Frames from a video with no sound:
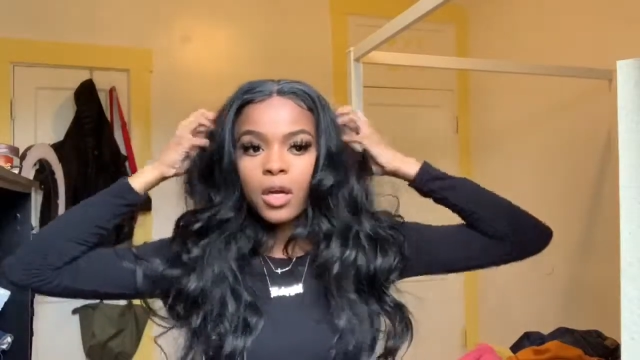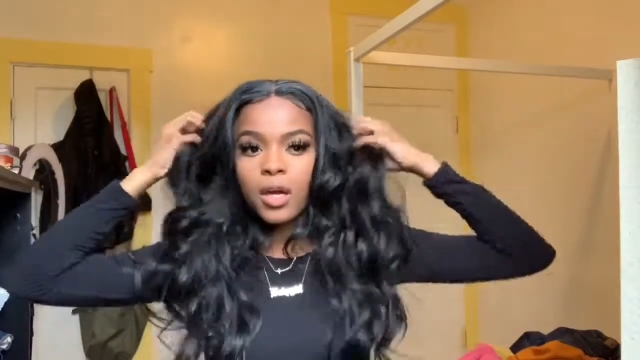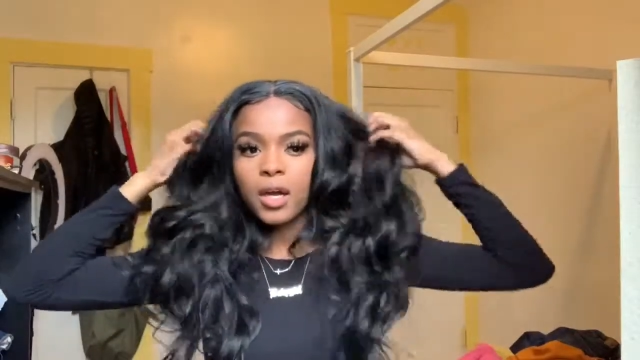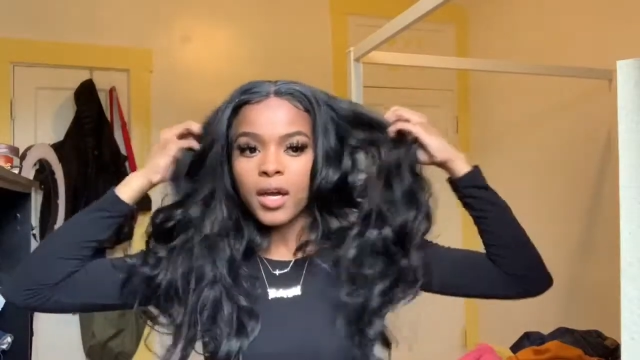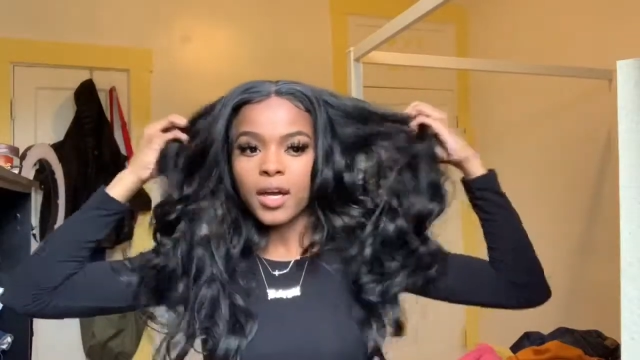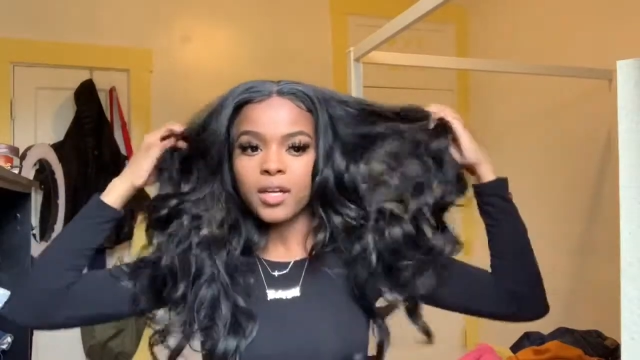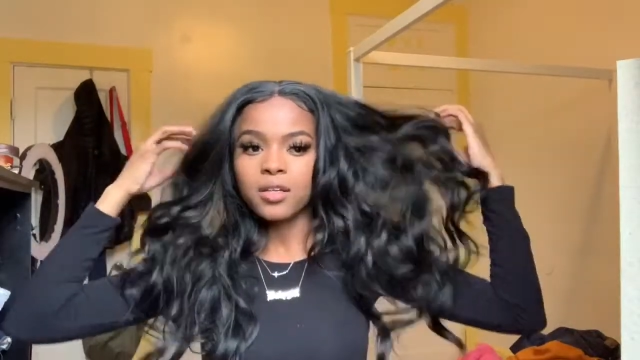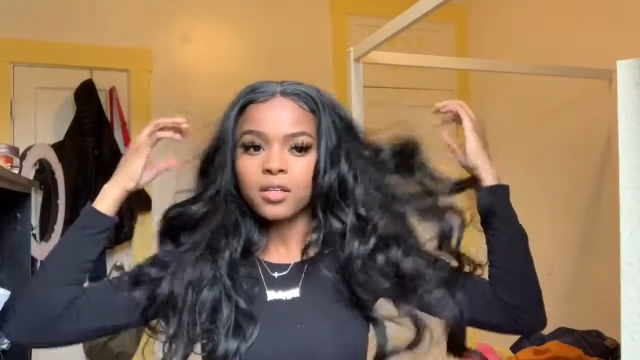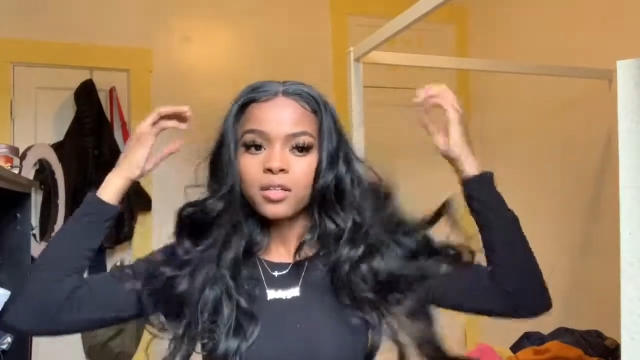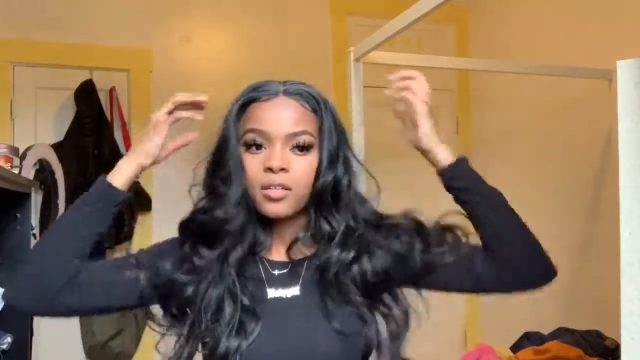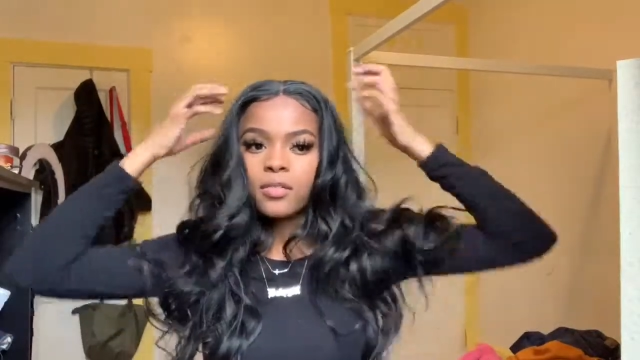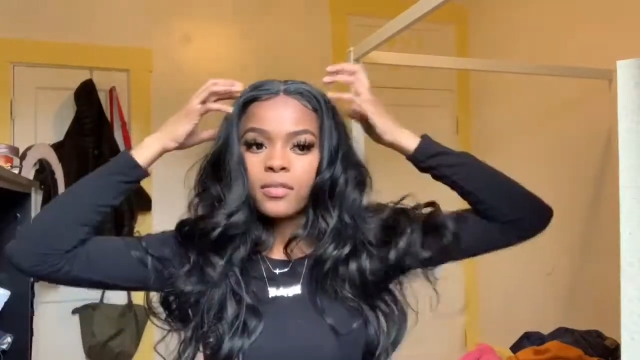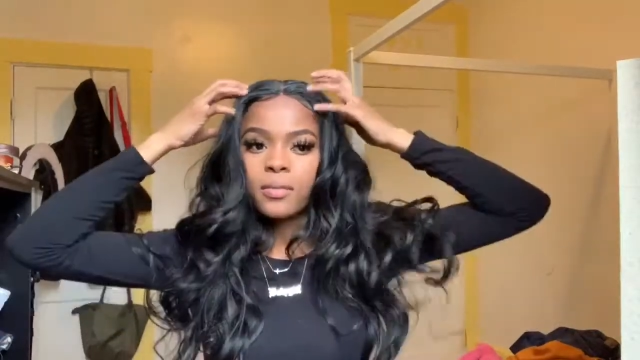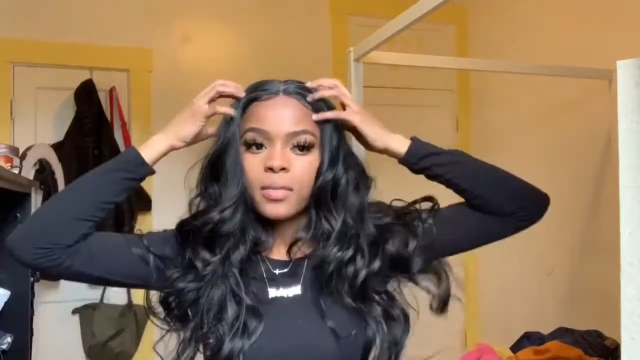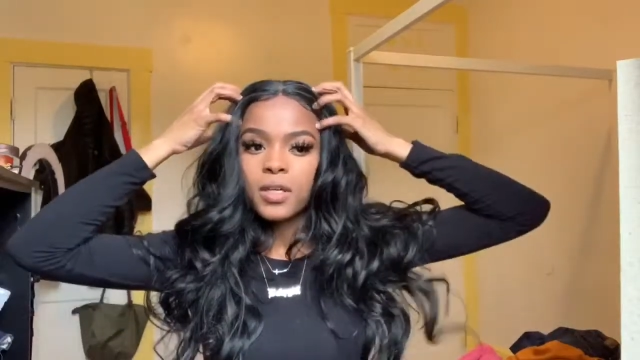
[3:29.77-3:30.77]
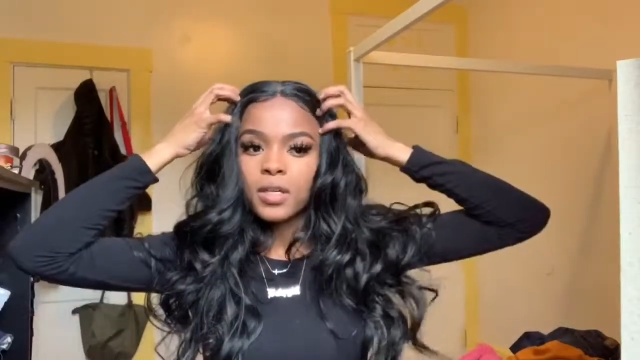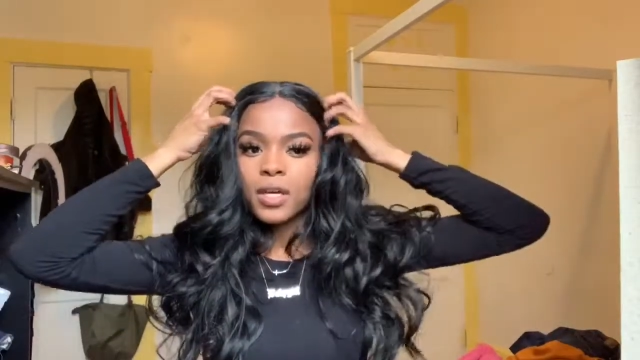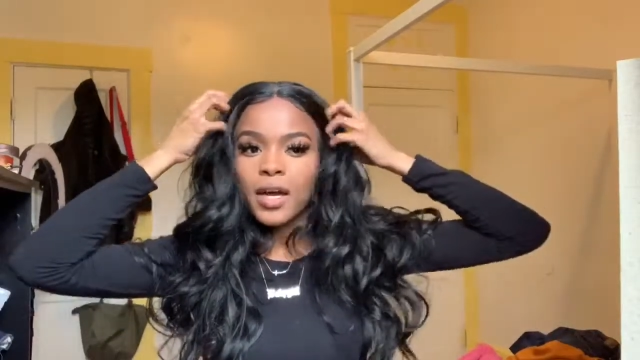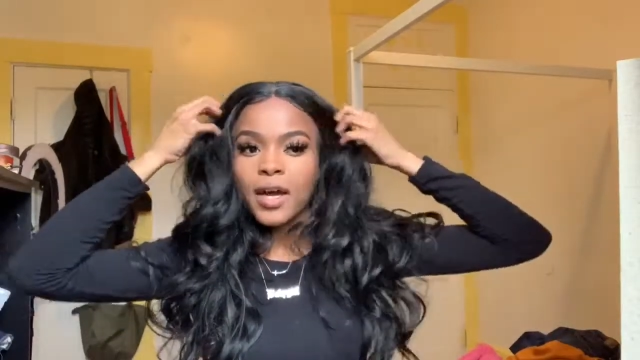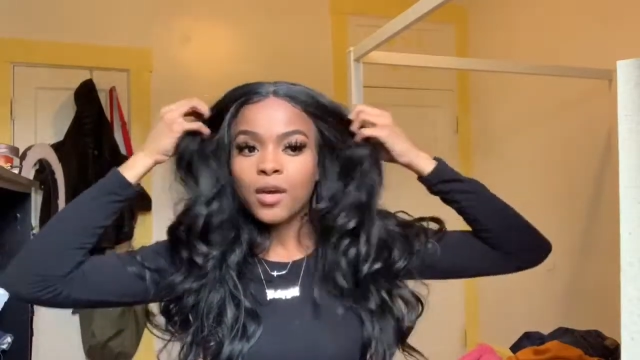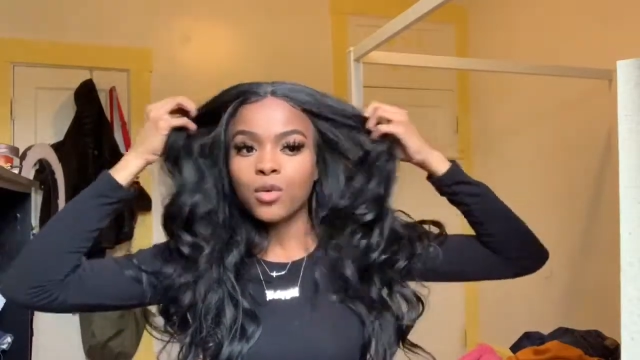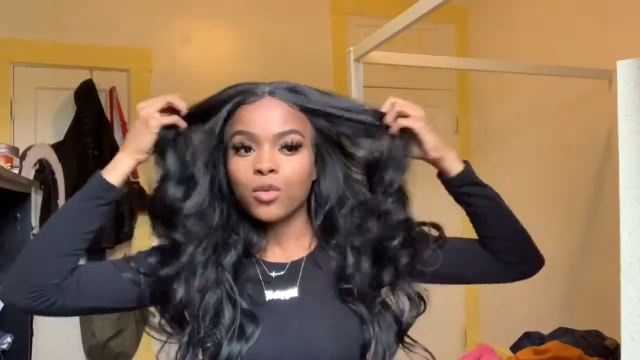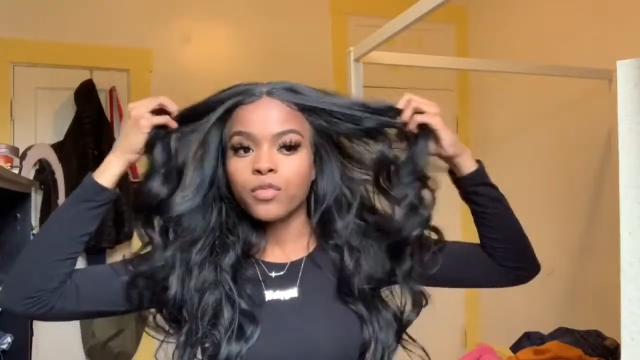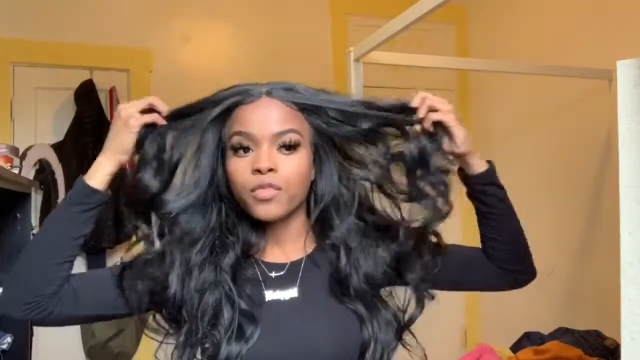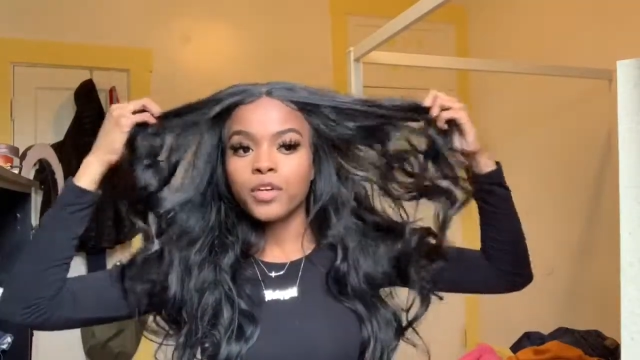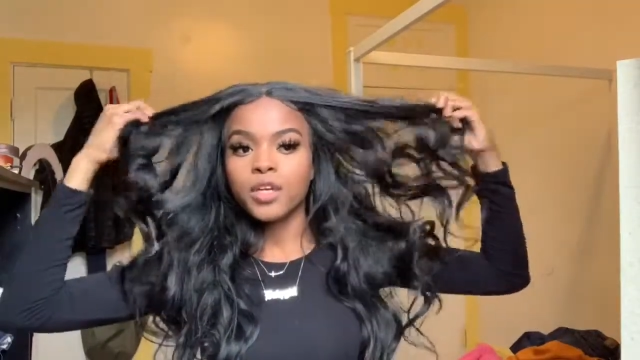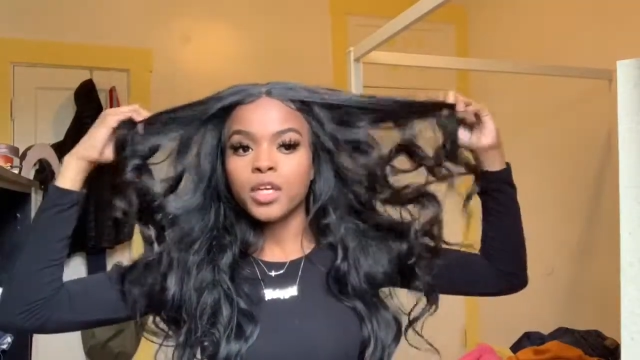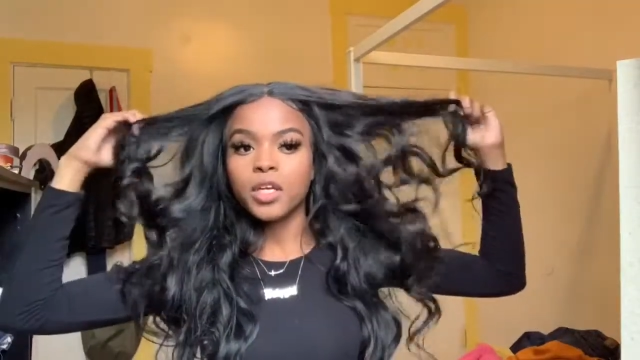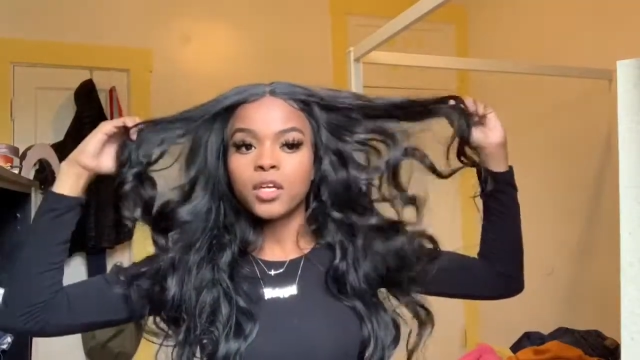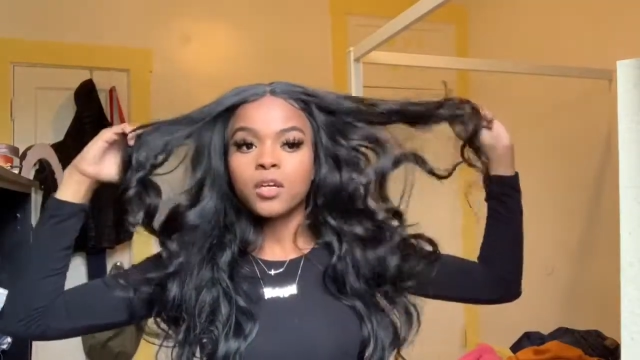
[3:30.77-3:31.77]
kind of, but I
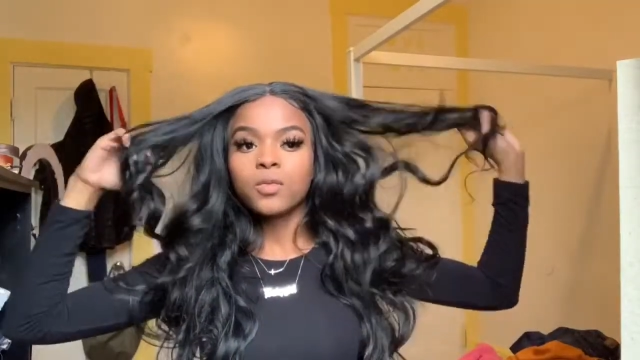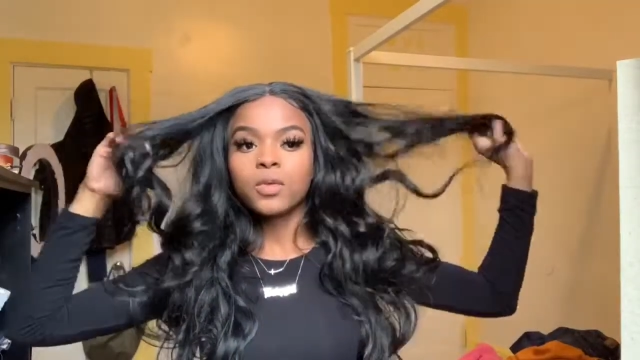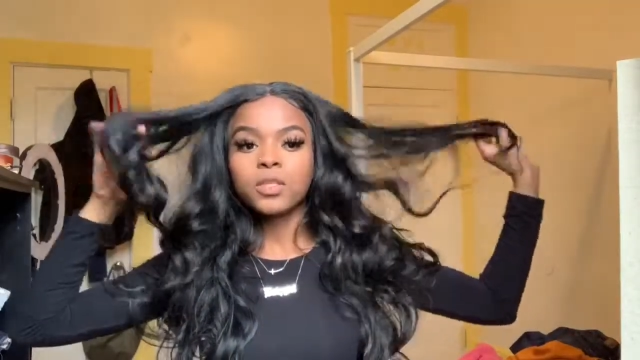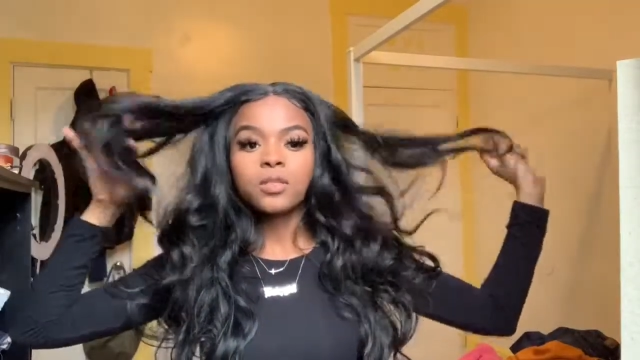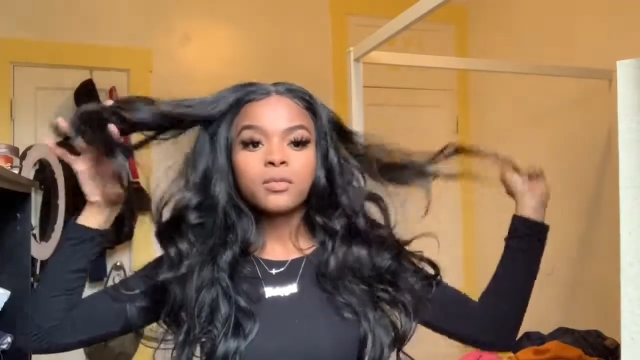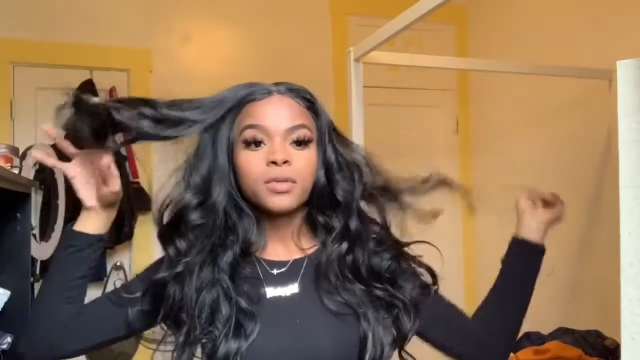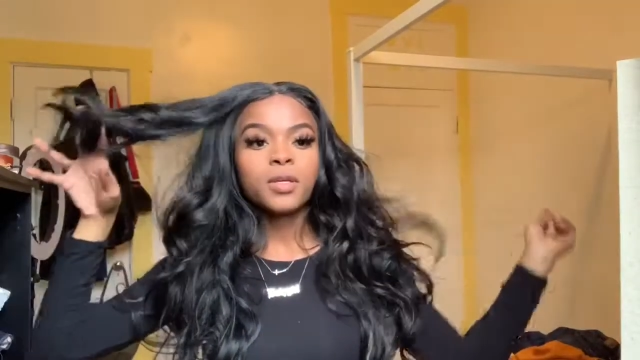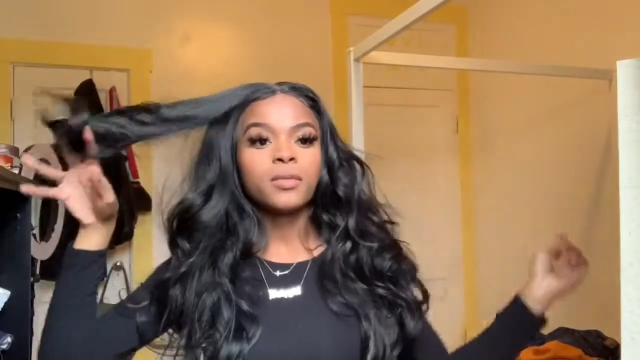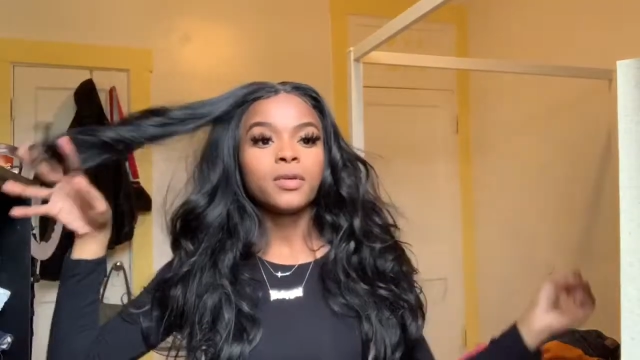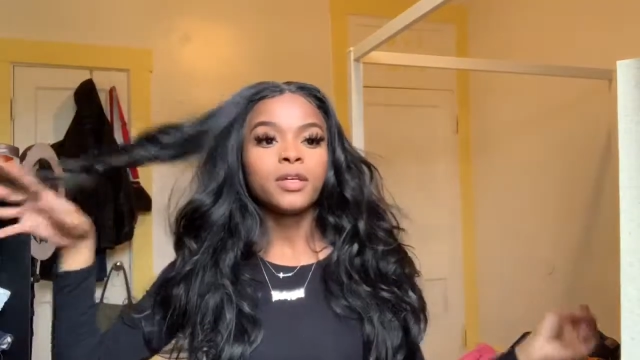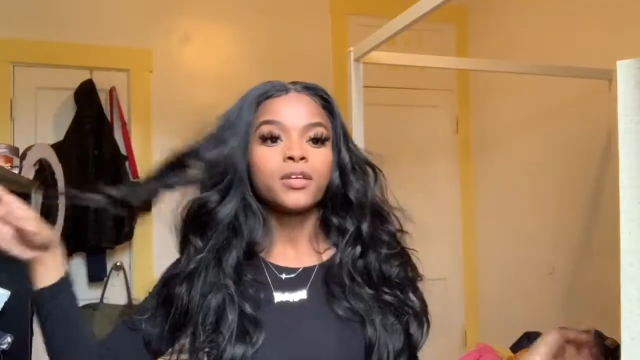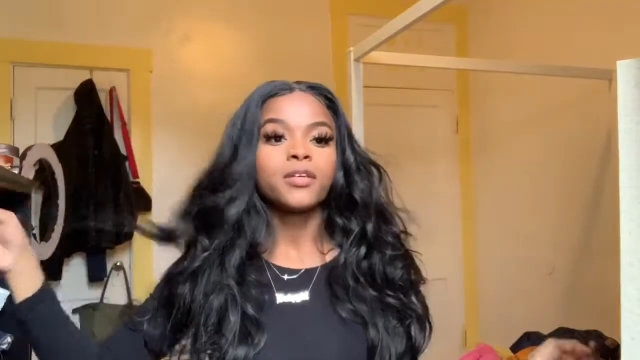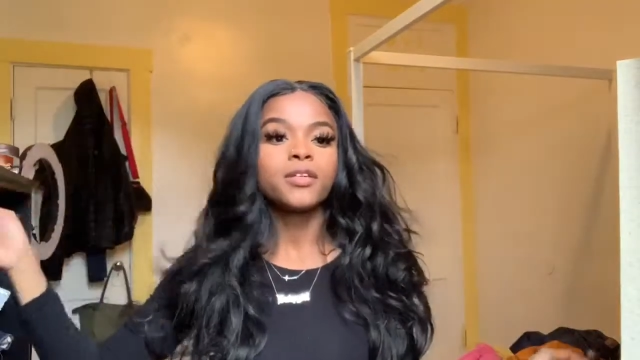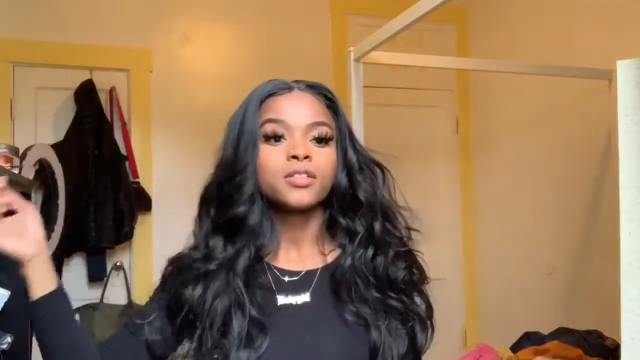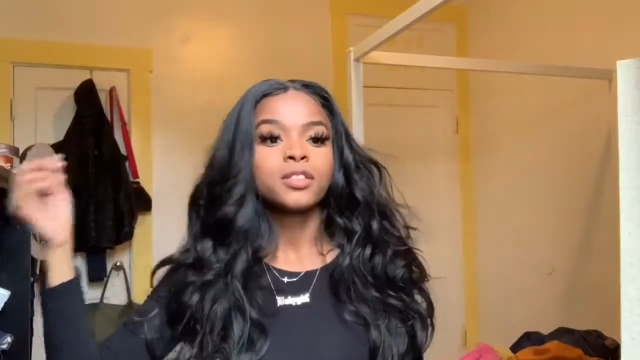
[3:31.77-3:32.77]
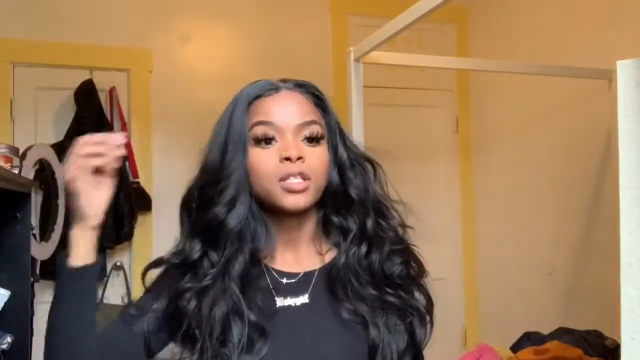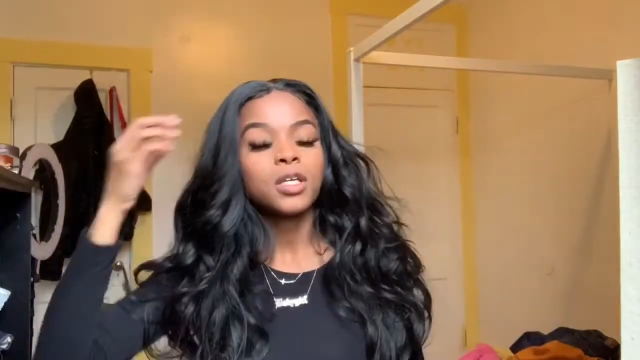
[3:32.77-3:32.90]
overdid it with wavy hair